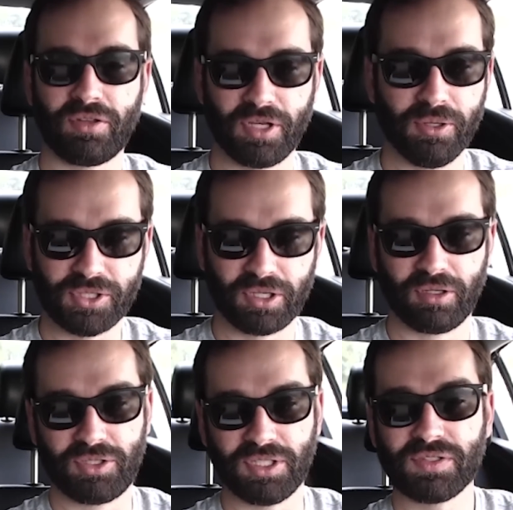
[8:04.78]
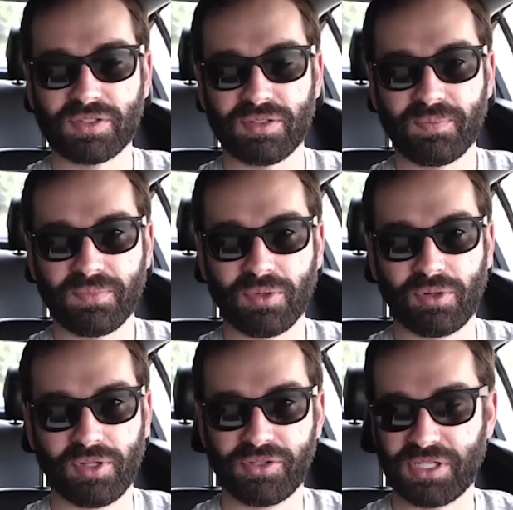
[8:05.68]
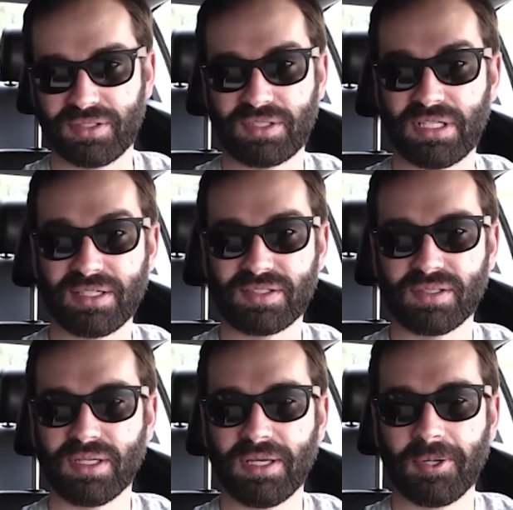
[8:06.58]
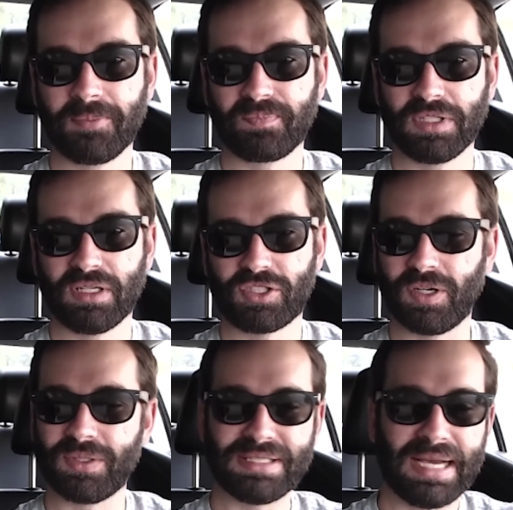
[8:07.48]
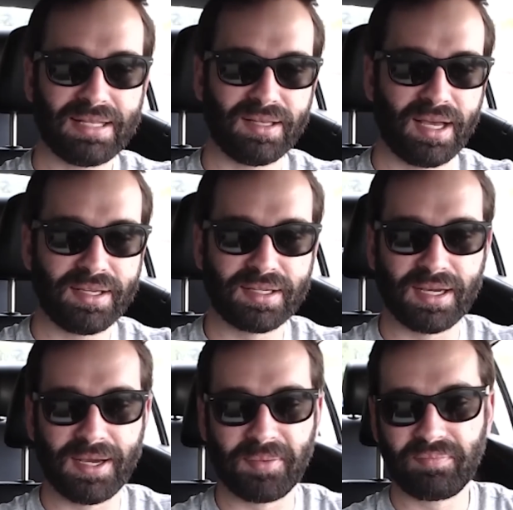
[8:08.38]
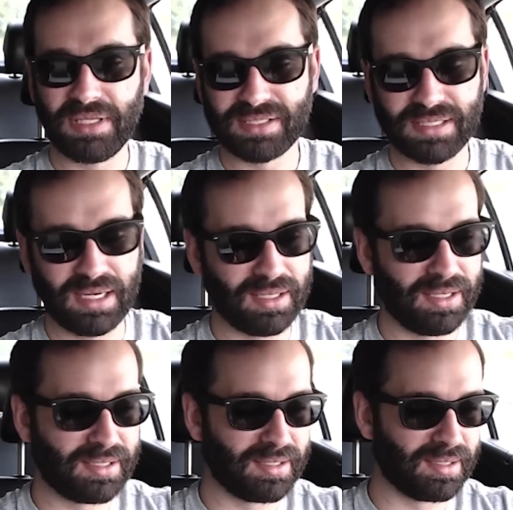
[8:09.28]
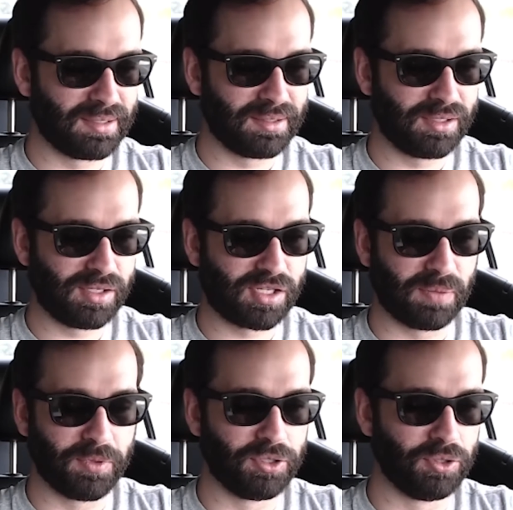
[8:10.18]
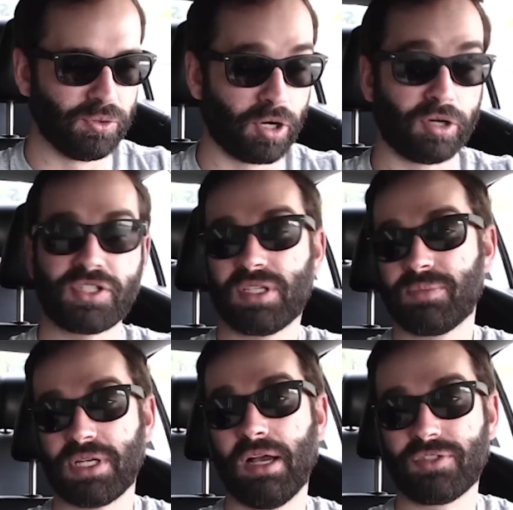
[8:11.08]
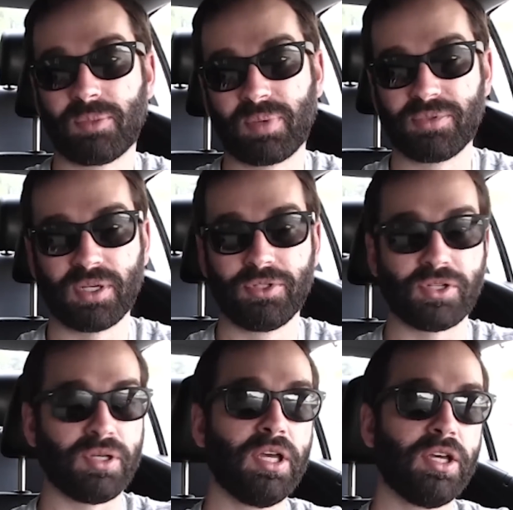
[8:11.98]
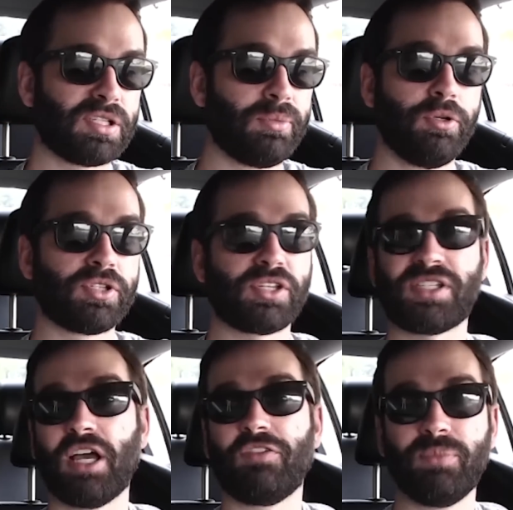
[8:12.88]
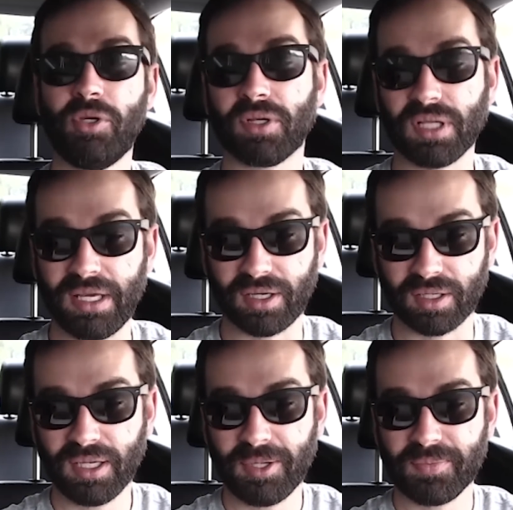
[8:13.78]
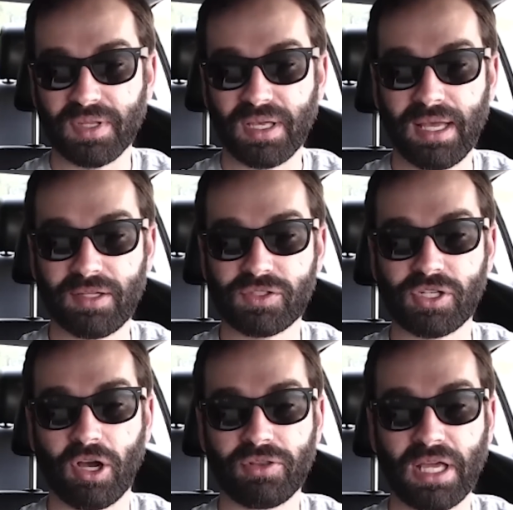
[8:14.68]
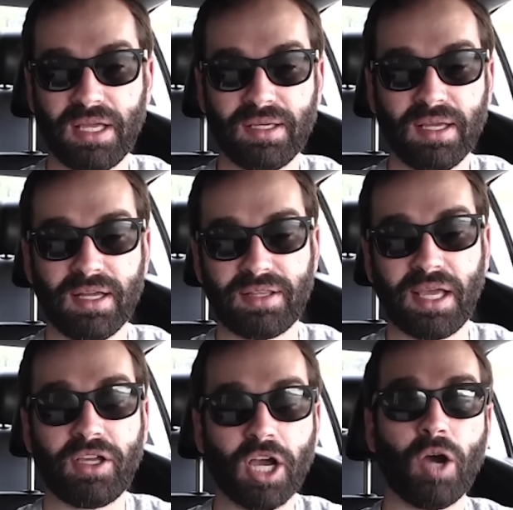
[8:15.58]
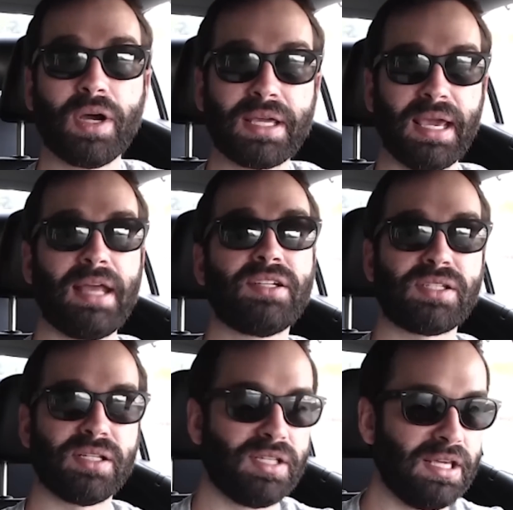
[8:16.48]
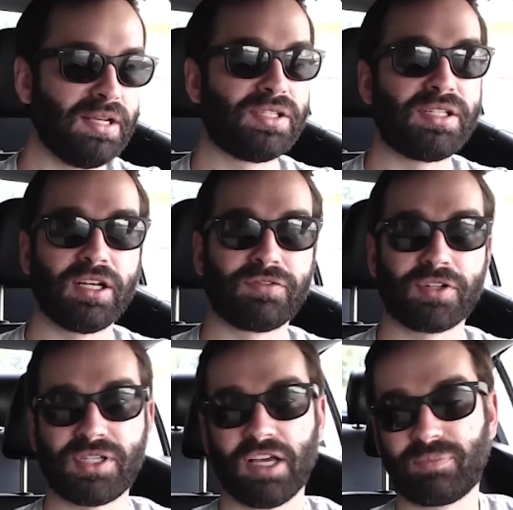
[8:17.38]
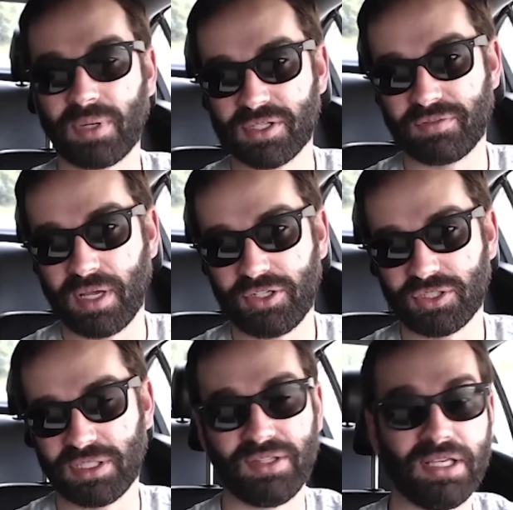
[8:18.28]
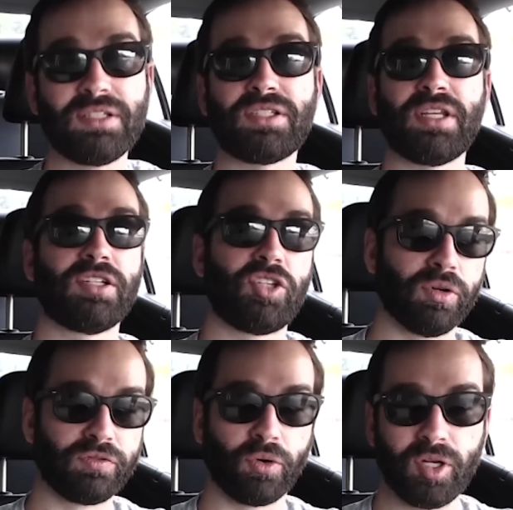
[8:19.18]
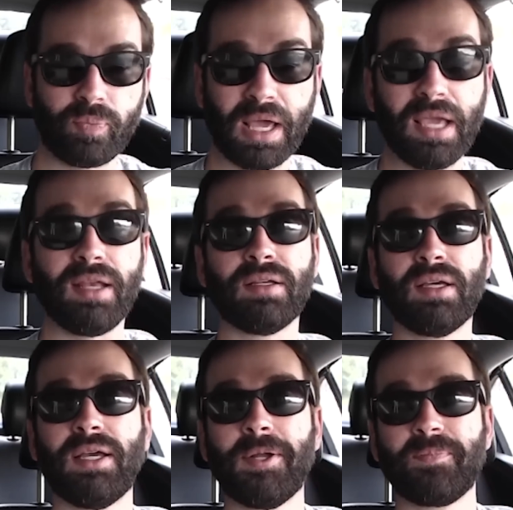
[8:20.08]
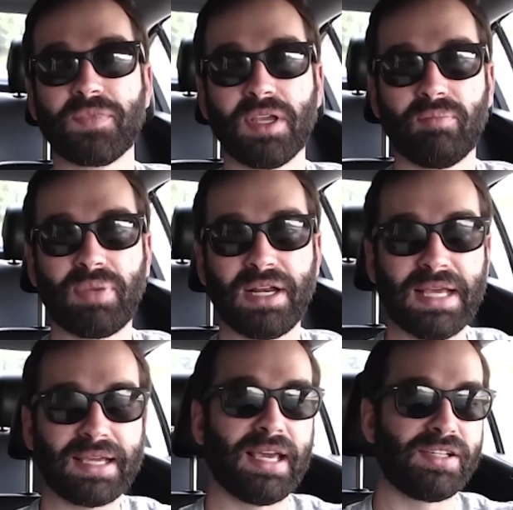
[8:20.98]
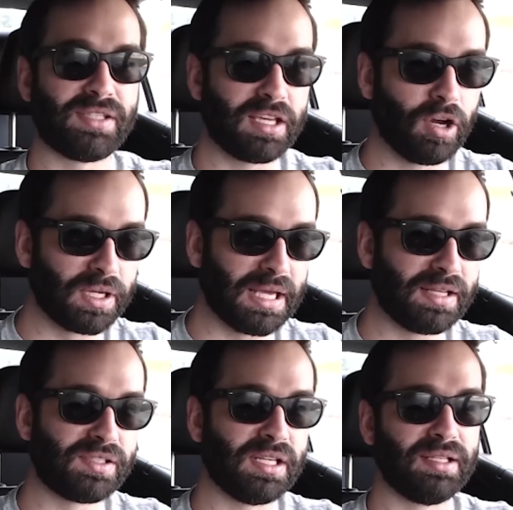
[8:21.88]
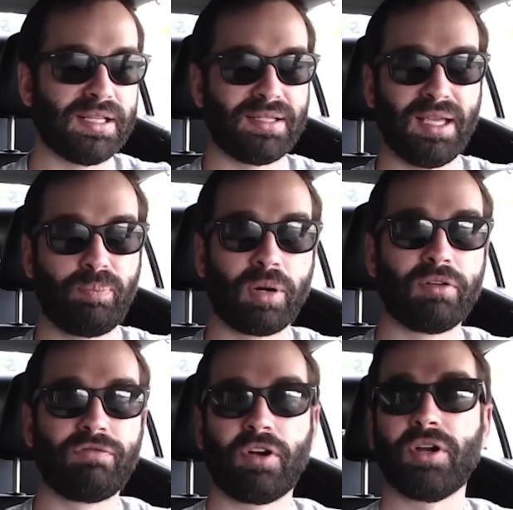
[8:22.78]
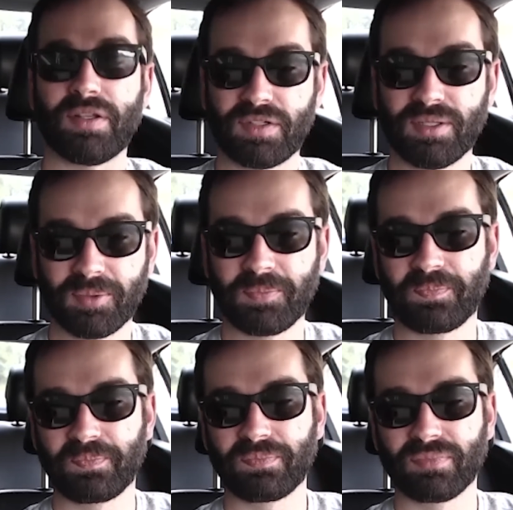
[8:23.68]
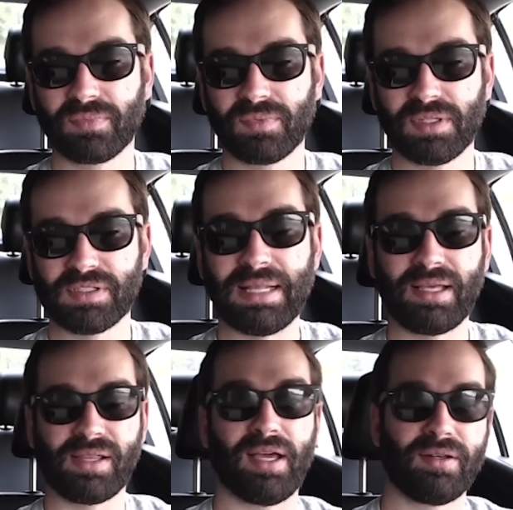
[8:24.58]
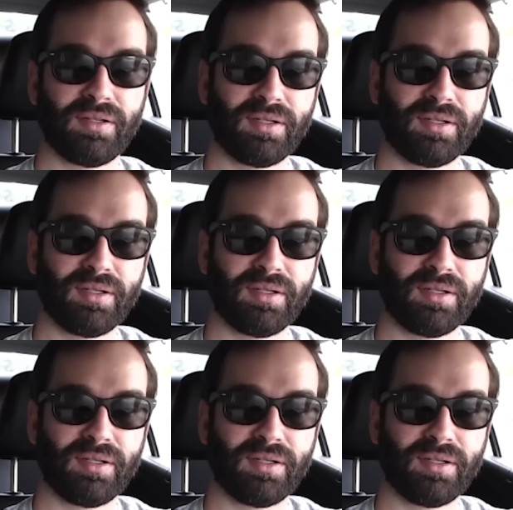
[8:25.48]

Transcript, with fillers: those urges or those instincts, so it's not like um, it's not like uh, someone who hurts themselves on purpose. Someone's a, someone who's a self mutilator, and so they they go against the instinct for self preservation and the instinct to avoid pain. But in that case, they go against it in that they pervert it. It's not like that.